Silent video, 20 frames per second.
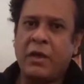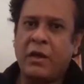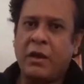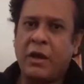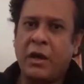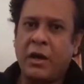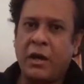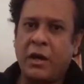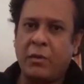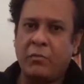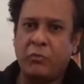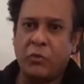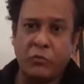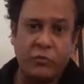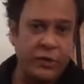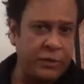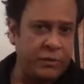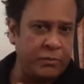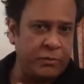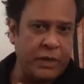a
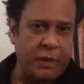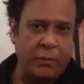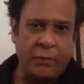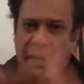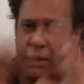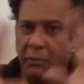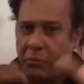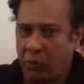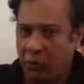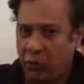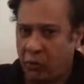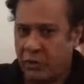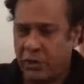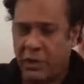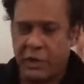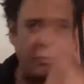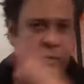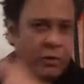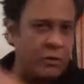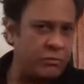movie, I mean, I'm not talking
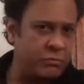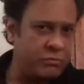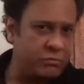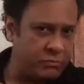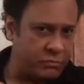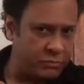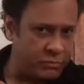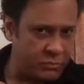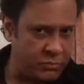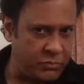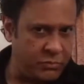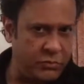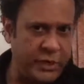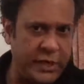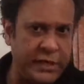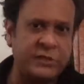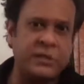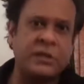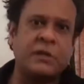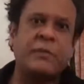about real
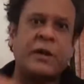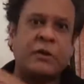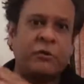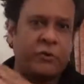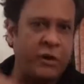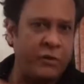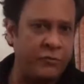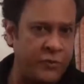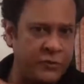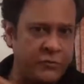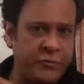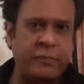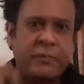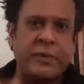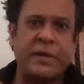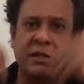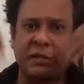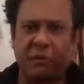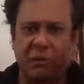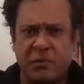cinematographers,
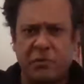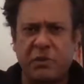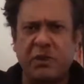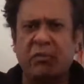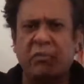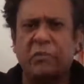filmmakers, I mean, you